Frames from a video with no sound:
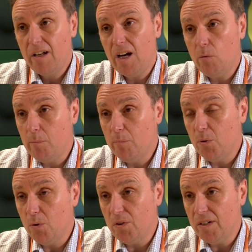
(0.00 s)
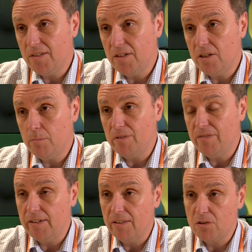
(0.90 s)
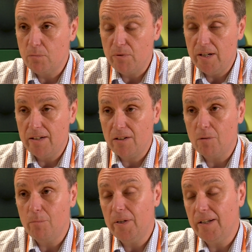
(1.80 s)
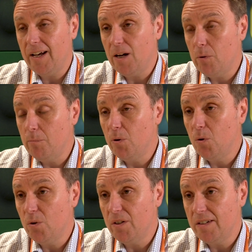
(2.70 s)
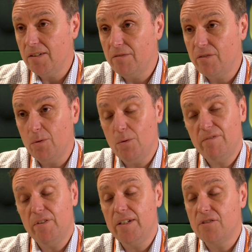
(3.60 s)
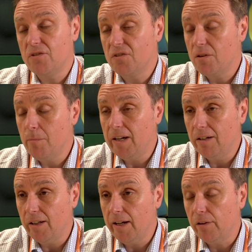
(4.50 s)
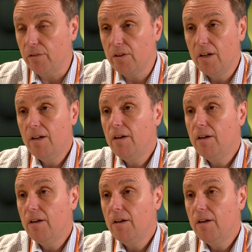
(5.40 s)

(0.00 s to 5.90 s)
How important is it to prevent the spread compared to how important is it for, for instance, the mental health